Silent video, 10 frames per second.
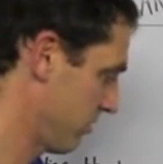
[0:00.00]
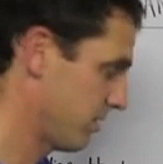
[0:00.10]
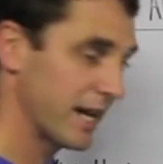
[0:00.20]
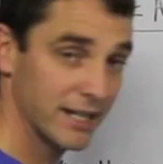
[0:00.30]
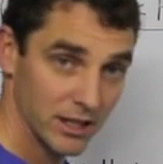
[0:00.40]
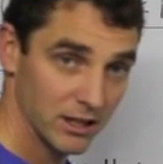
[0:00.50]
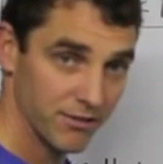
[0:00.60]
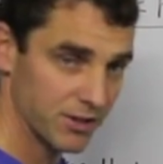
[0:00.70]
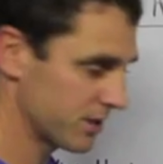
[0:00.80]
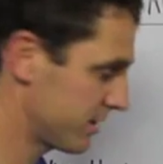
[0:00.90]
technical
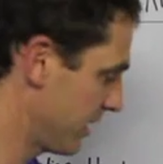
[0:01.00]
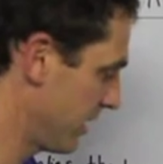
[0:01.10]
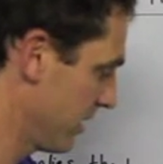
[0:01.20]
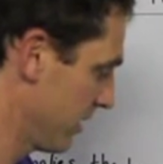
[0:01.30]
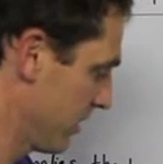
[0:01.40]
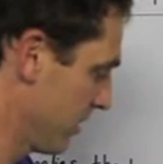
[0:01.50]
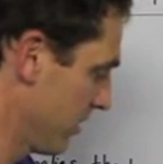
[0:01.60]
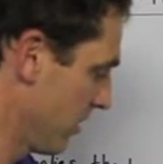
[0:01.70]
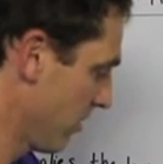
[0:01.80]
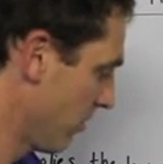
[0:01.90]
efficiency,
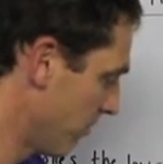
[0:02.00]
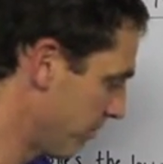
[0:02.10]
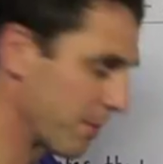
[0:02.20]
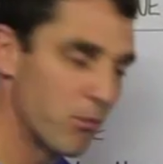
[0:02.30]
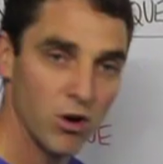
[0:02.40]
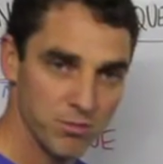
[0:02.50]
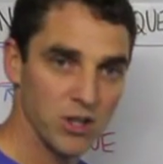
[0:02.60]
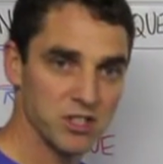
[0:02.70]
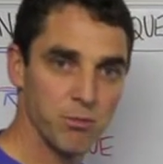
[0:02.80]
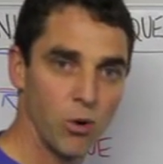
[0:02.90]
but
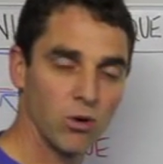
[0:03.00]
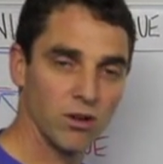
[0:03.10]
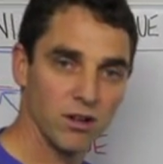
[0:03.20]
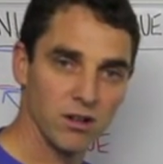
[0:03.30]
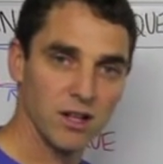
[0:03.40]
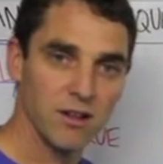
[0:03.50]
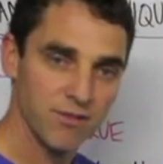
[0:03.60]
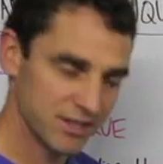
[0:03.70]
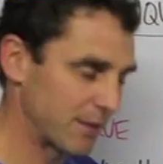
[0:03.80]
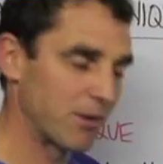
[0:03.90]
most important,
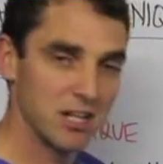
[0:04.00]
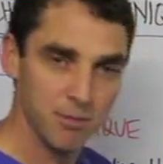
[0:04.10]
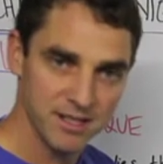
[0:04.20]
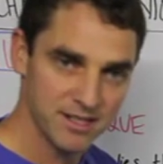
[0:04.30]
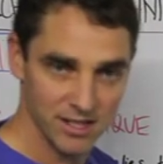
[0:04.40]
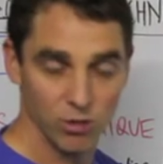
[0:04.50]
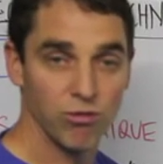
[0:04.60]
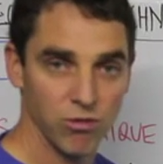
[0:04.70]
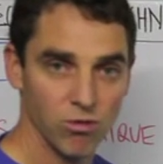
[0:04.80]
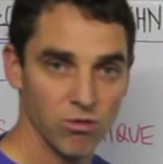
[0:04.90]
for someone to be
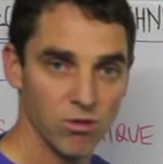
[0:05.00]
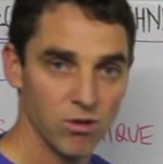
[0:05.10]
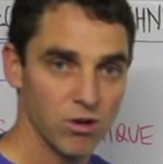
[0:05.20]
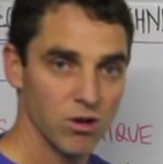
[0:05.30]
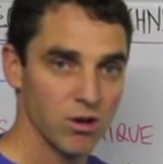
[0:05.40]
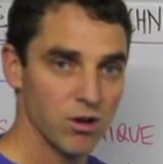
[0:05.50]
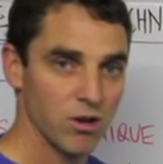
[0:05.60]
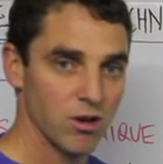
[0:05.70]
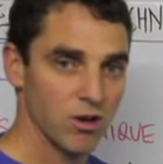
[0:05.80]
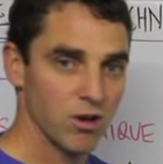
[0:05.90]
skillful.
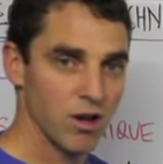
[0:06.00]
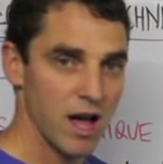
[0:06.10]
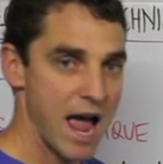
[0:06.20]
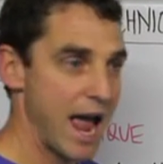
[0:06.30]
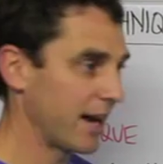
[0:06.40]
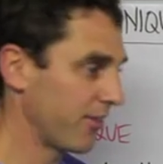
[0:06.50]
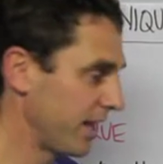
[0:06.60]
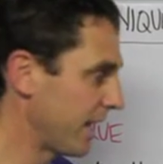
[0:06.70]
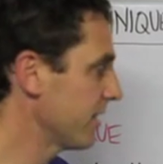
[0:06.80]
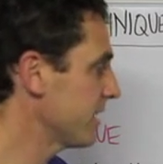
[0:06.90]
And at
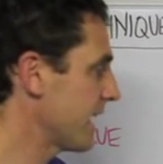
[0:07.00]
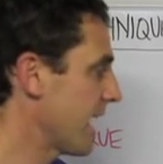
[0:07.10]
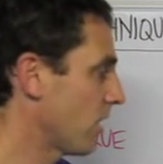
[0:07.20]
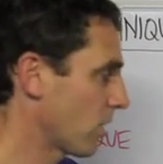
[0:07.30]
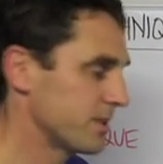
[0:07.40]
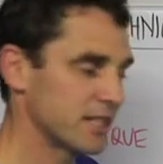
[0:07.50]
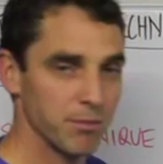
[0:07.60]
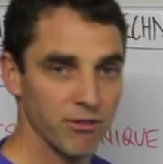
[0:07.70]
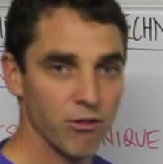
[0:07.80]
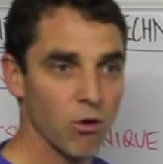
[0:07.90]
the end of the day, like we said
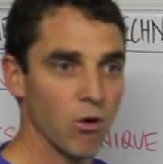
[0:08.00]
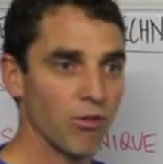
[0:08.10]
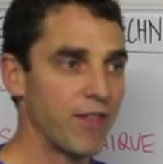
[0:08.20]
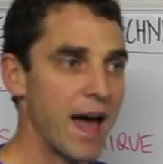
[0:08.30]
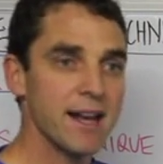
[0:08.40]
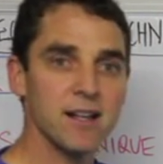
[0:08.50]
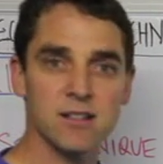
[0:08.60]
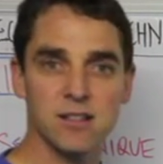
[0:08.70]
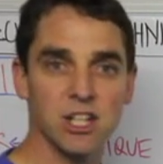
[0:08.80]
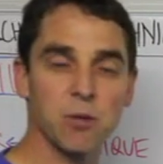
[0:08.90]
before, that
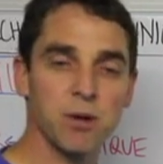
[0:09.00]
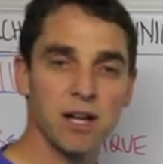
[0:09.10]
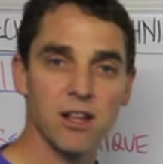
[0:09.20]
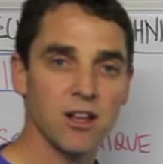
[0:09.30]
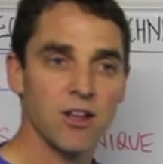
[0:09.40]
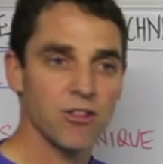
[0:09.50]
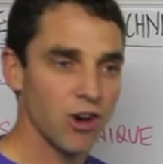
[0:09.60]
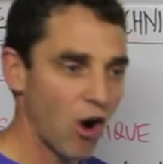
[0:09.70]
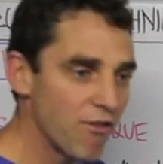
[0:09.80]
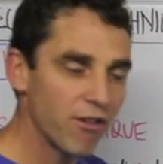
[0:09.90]
is going to be the
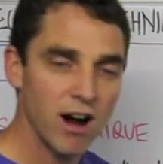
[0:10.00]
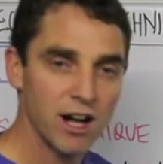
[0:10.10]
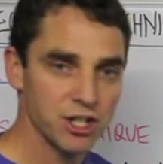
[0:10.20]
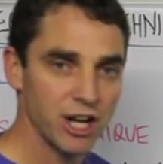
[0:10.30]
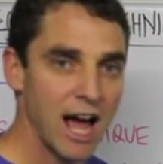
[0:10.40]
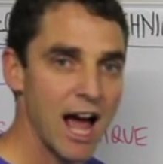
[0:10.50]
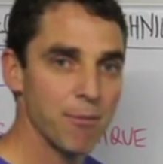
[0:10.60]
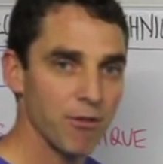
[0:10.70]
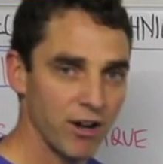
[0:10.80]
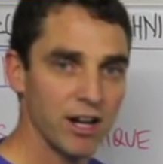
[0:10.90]
overarching
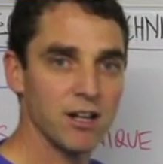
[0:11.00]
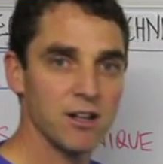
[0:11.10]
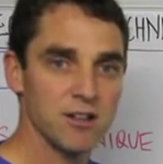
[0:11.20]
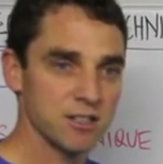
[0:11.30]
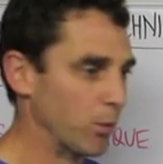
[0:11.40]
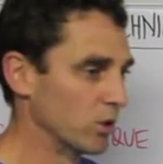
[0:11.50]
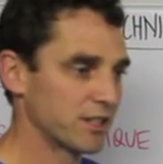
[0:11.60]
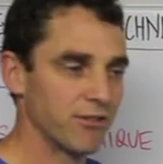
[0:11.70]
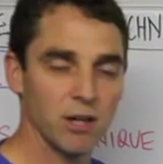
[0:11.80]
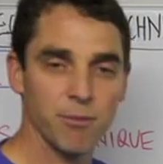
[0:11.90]
aim of any sports
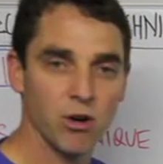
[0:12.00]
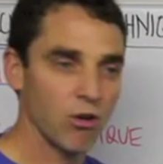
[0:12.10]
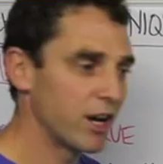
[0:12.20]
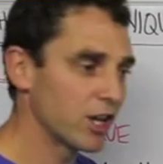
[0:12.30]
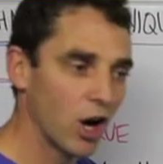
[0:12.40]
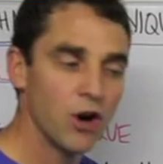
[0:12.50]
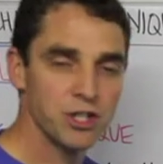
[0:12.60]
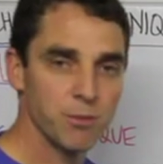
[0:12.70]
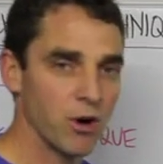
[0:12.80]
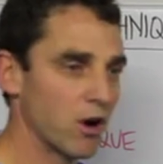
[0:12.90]
development or any
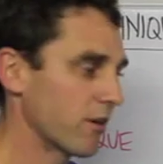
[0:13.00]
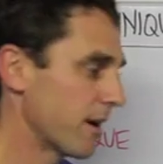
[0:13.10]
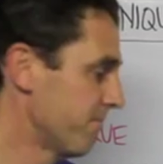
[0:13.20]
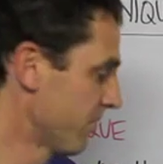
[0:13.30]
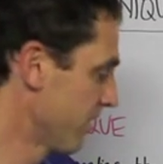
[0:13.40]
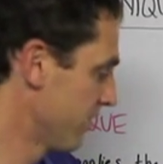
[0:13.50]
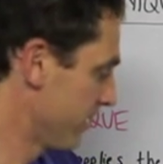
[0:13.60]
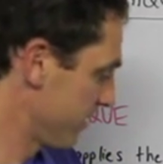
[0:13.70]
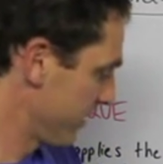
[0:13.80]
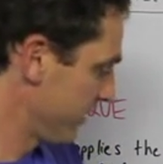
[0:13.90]
coaching program,
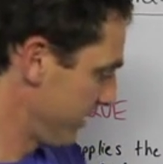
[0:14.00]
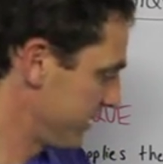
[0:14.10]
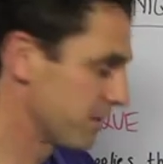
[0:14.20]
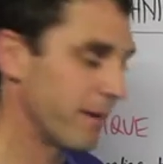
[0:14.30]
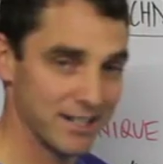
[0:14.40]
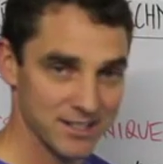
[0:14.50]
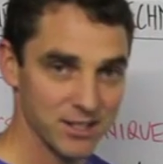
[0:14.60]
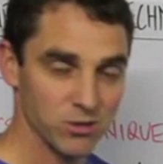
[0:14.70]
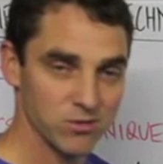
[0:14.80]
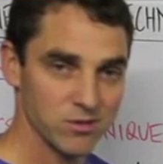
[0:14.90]
is to make skill.